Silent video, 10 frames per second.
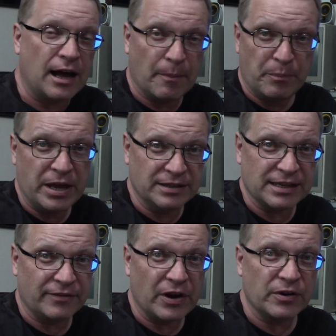pins
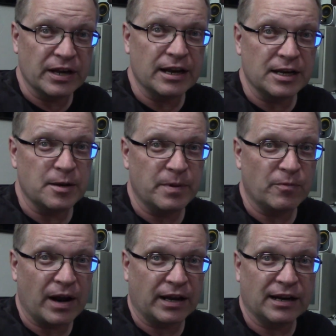on there to get it to be
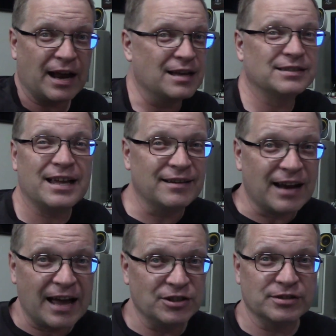recognized, and
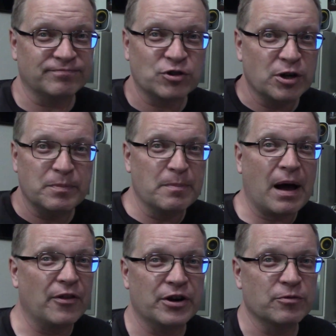I just couldn't be
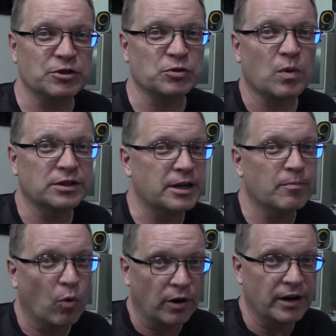bothered. It just wasn't
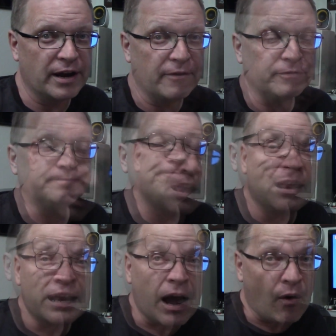important enough.
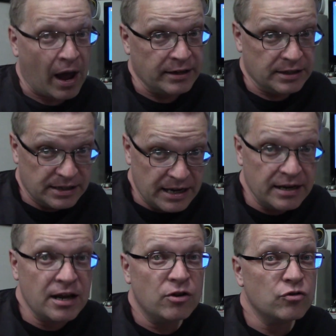Now, I
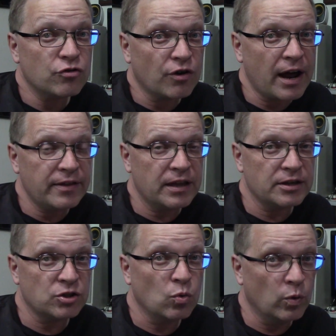did try
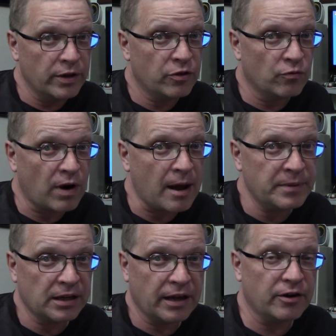this with the
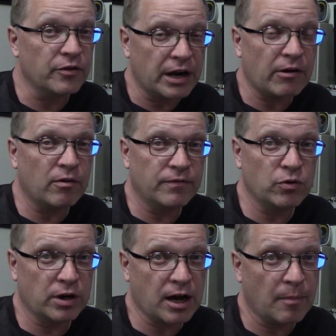ROMulator that I
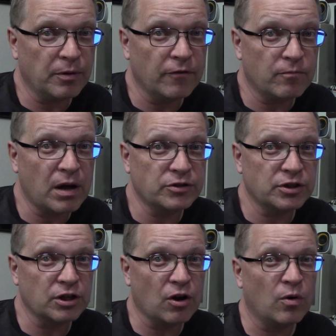reviewed a couple of months
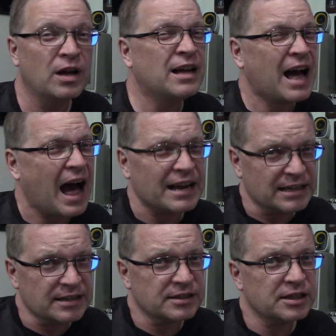ago. I
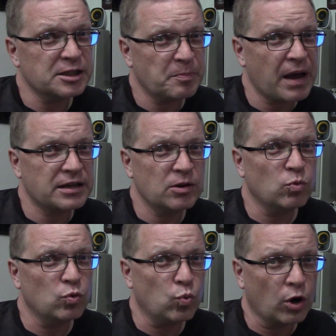didn't suspect it
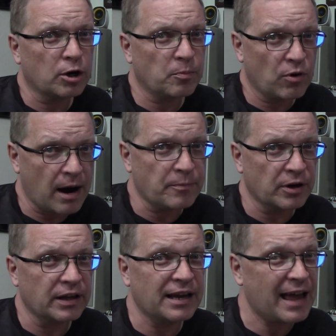would work
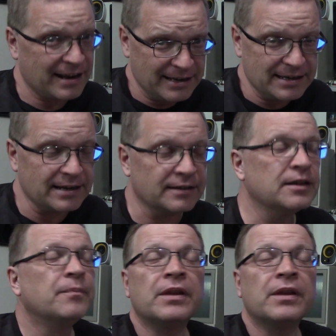properly, and it didn't.